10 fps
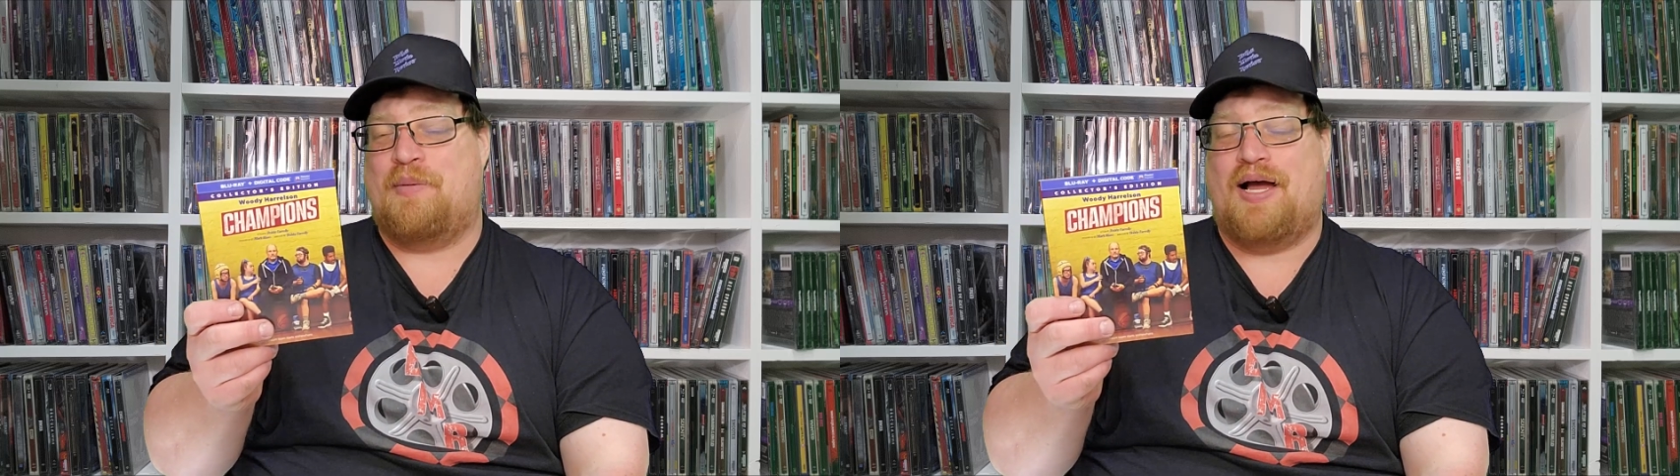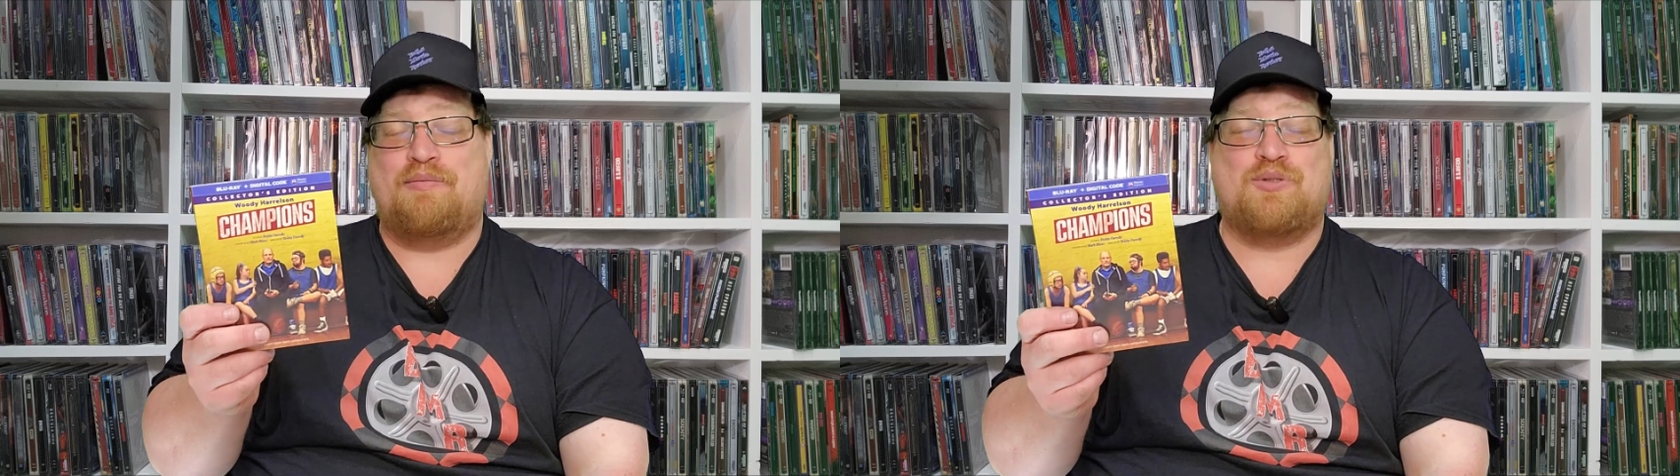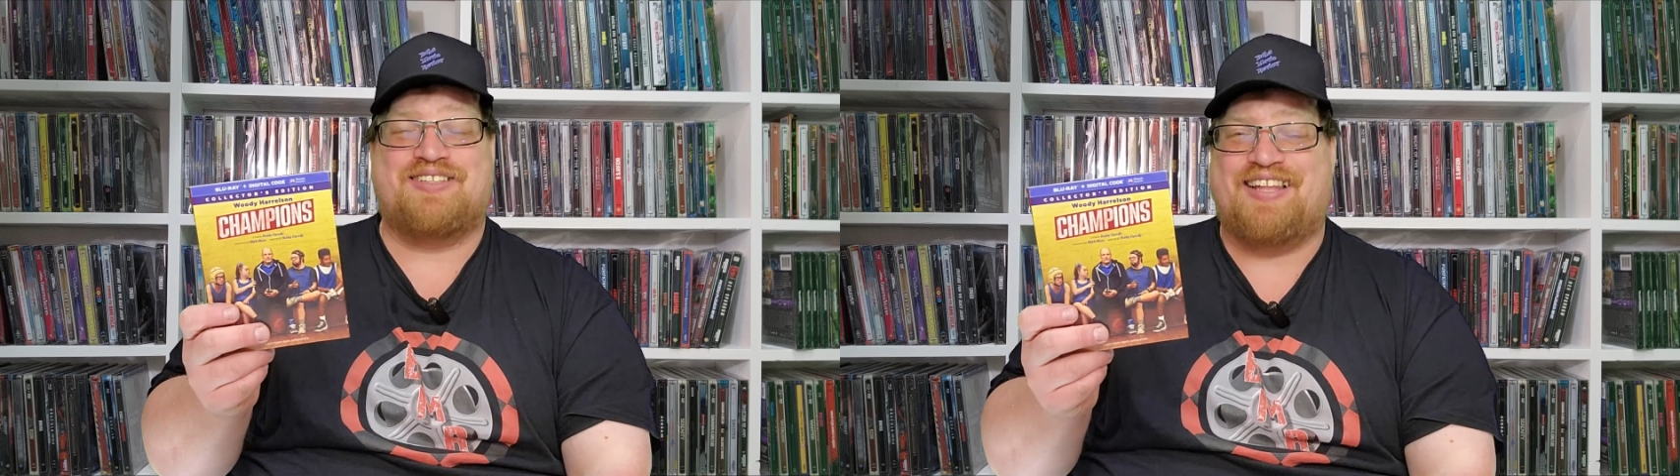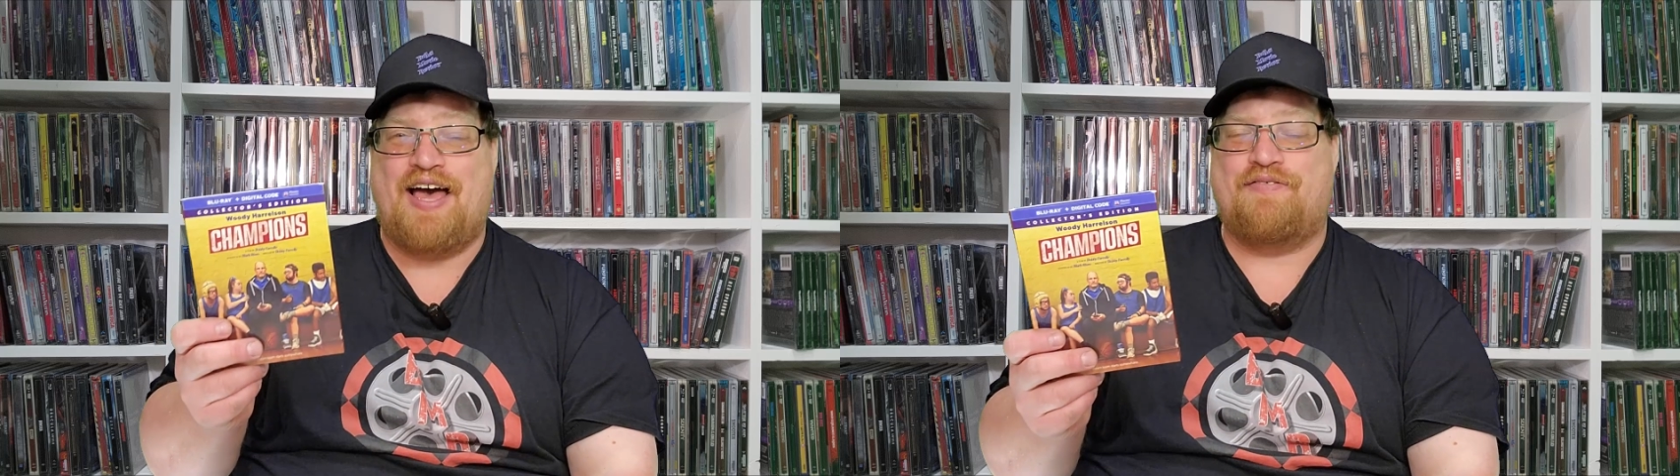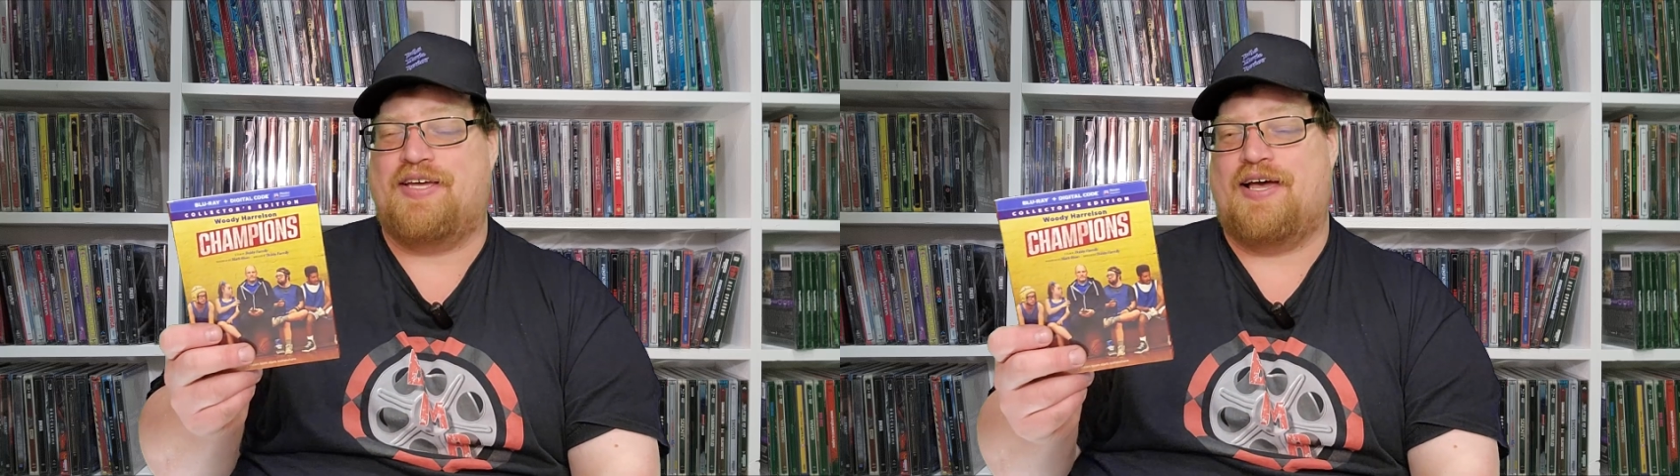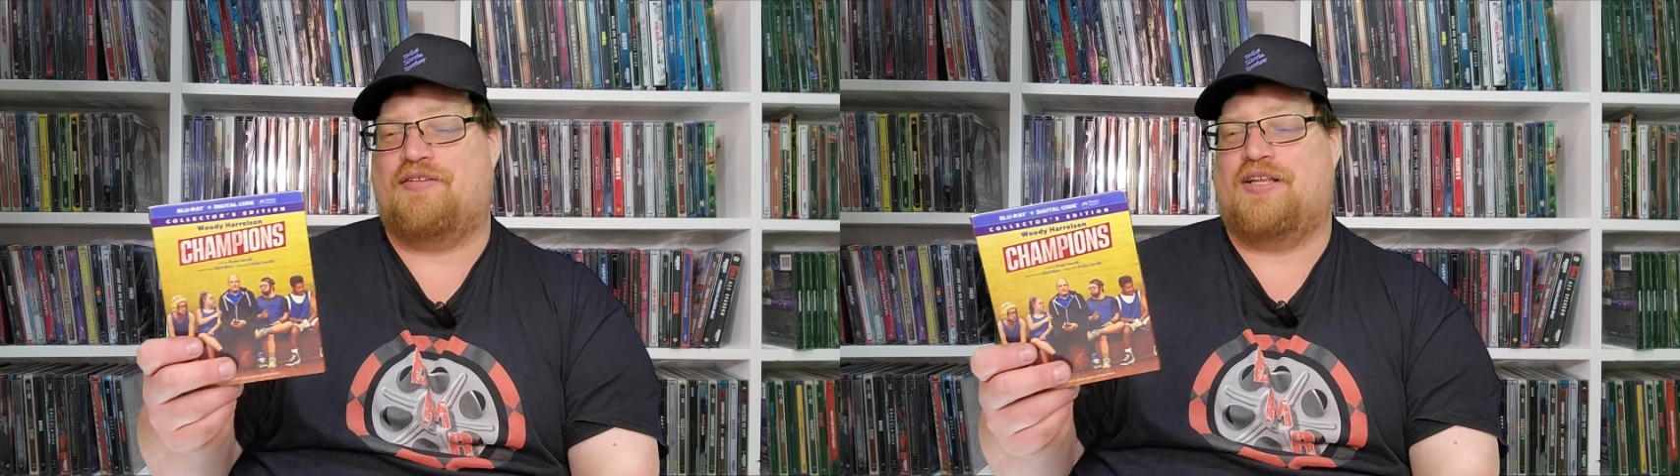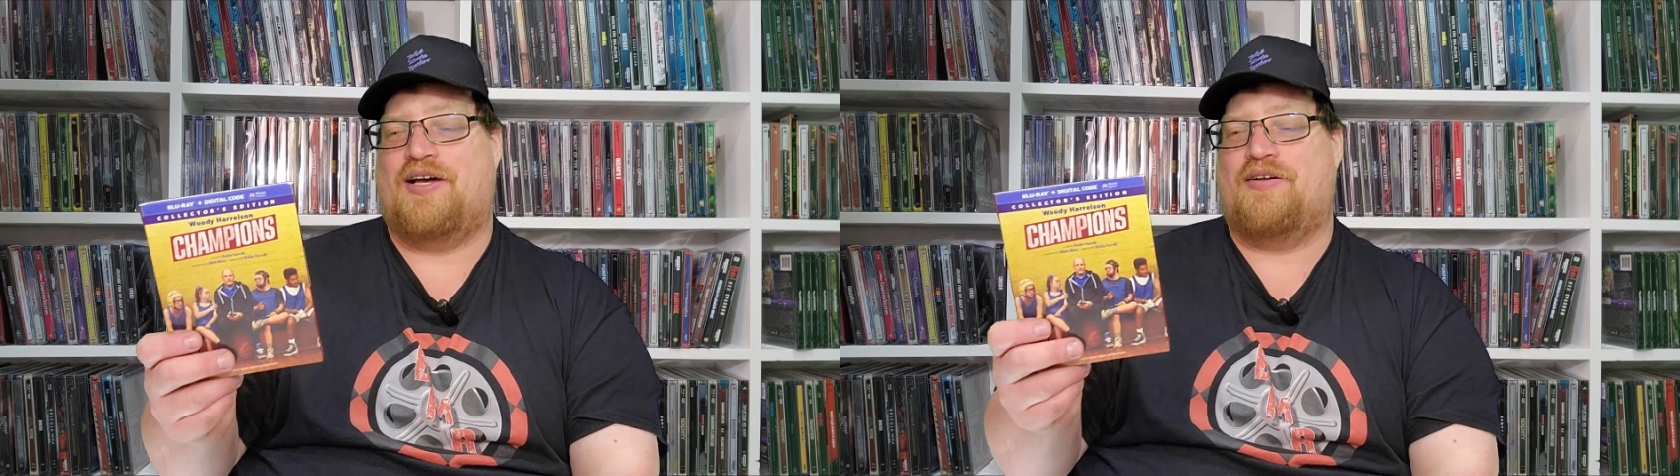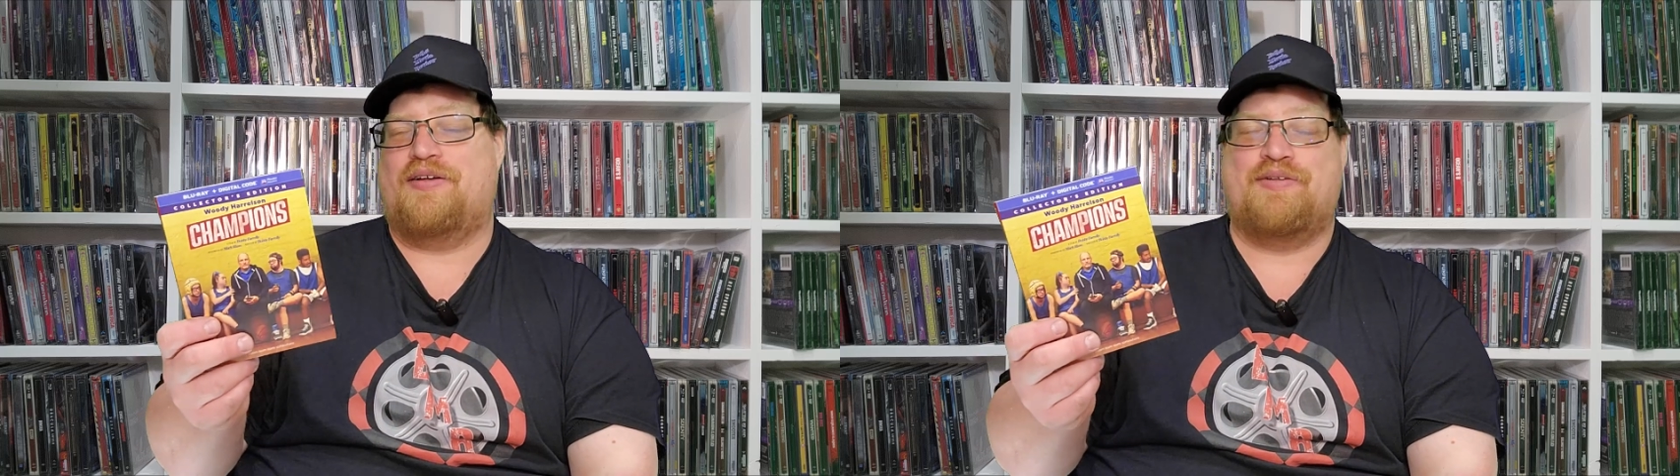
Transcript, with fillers: I, was laughing out loud.